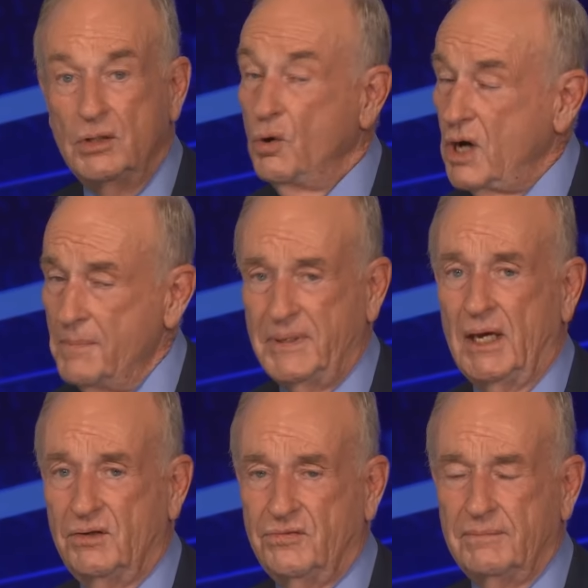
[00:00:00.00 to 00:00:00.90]
No
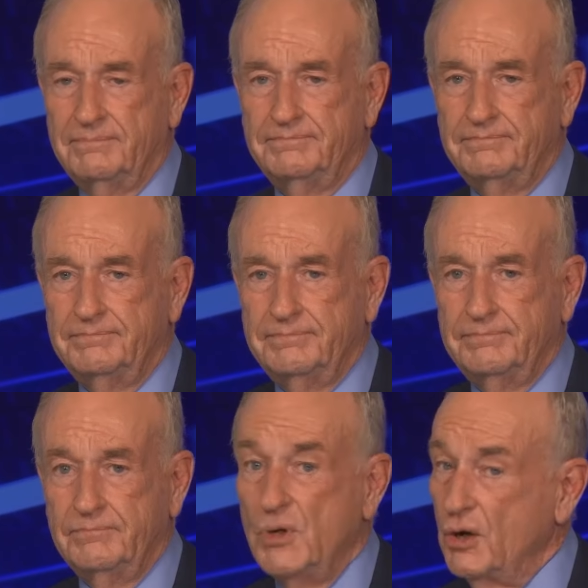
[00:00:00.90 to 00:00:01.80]
cupcakes.
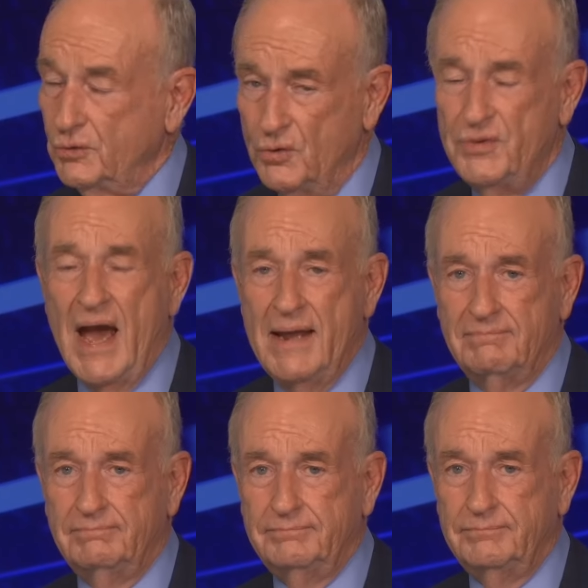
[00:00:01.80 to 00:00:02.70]
We don't do that.
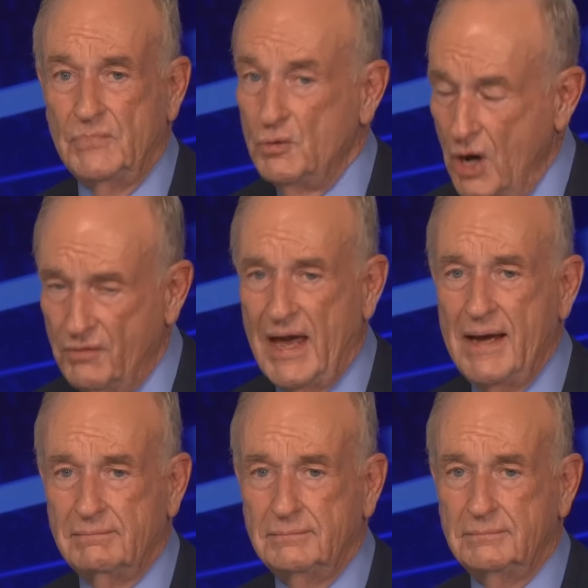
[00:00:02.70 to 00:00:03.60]
You know that.